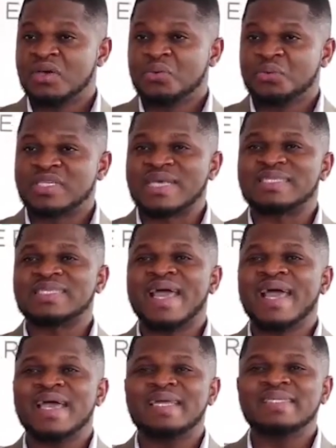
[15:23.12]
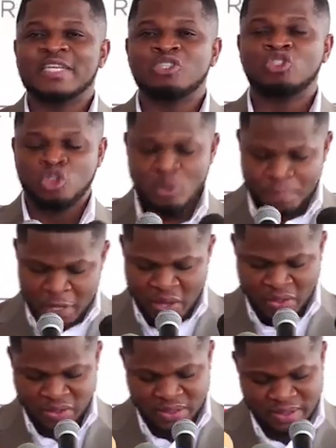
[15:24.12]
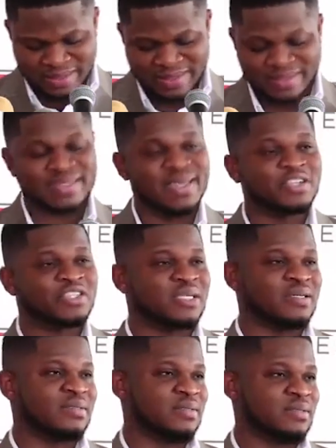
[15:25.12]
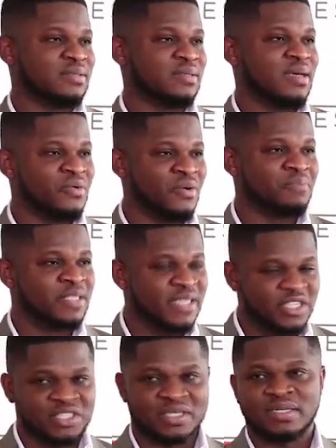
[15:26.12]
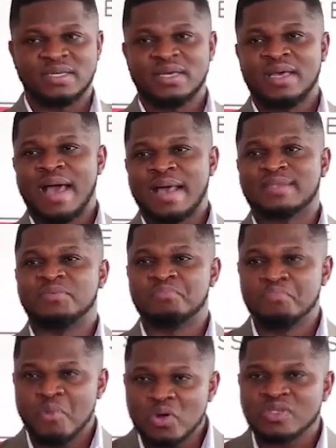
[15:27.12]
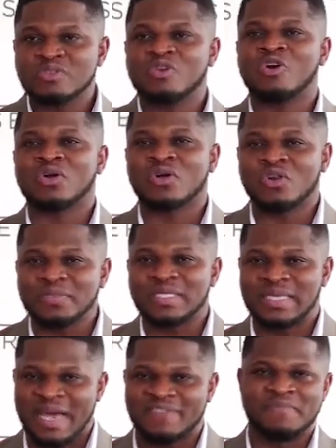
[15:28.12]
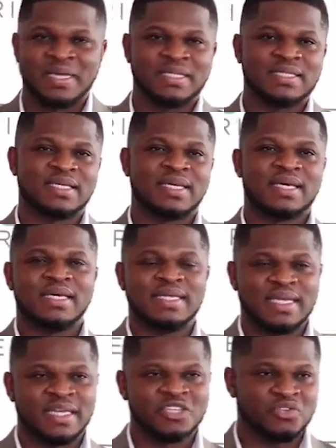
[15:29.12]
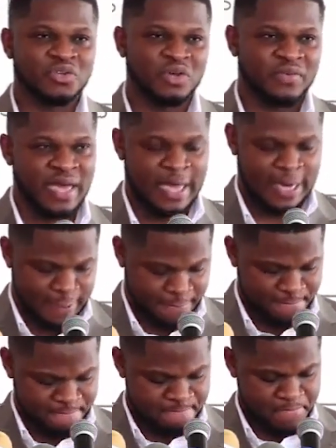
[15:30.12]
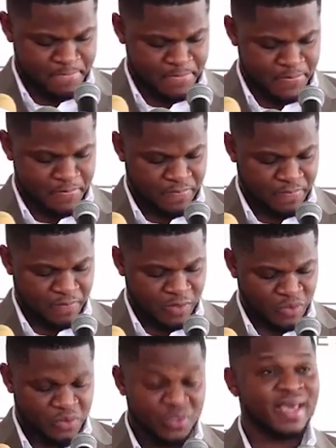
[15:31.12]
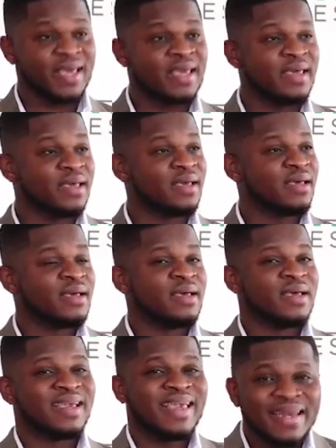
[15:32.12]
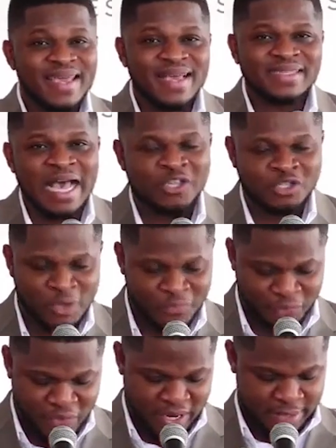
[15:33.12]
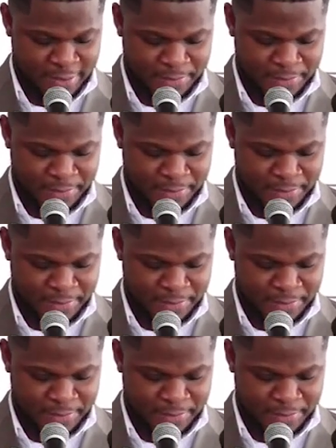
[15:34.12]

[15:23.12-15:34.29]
which has earned the dubious distinction and reputation as the most corrupt government in the history of Ghana. Today, Ghanaians are suffering